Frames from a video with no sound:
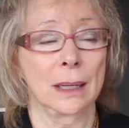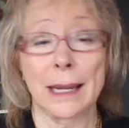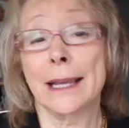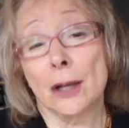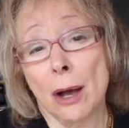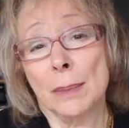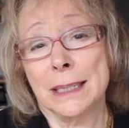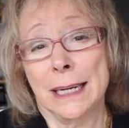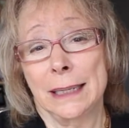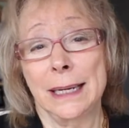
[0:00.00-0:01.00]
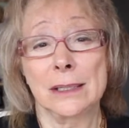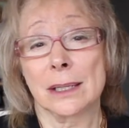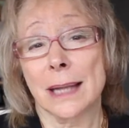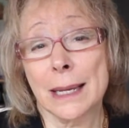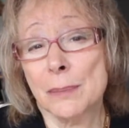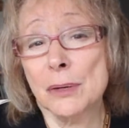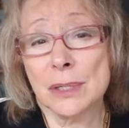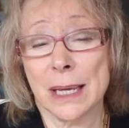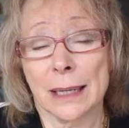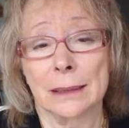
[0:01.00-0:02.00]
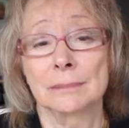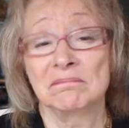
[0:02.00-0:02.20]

like comedy, needs to like music.